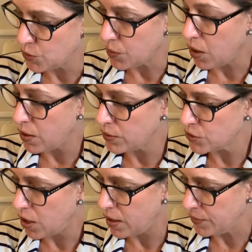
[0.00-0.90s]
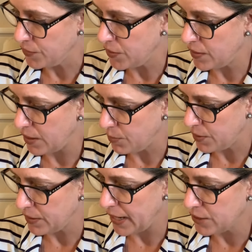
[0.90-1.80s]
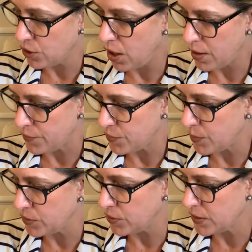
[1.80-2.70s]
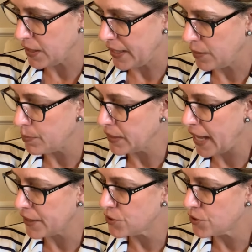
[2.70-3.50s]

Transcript: were all taller than they were and carved from what looked like black